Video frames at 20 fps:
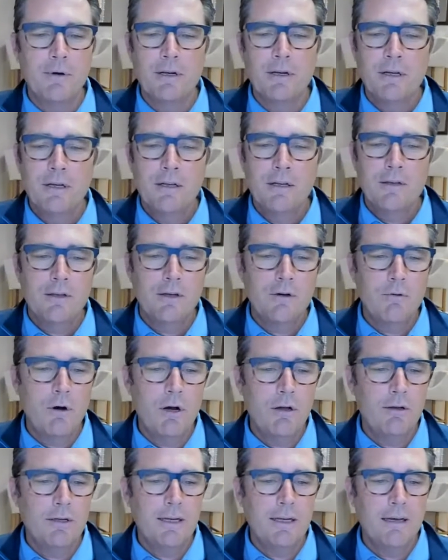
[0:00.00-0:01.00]
But the
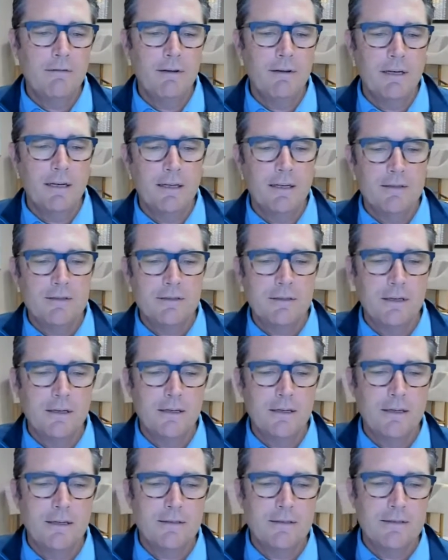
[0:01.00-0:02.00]
quality of it,
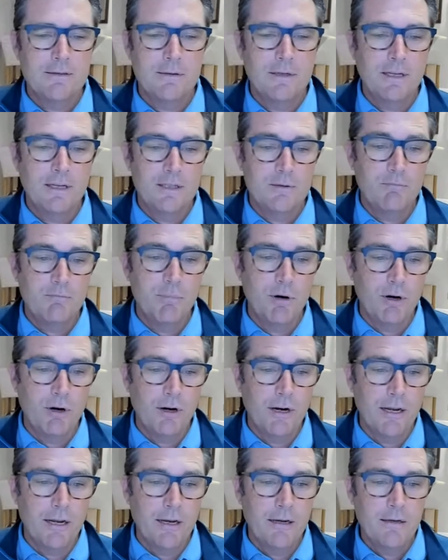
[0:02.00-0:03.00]
it's
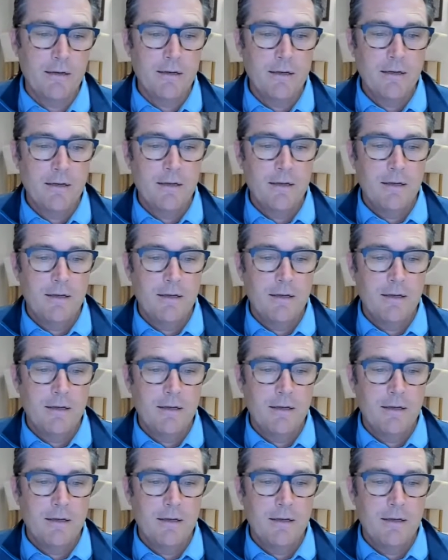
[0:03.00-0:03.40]
burning.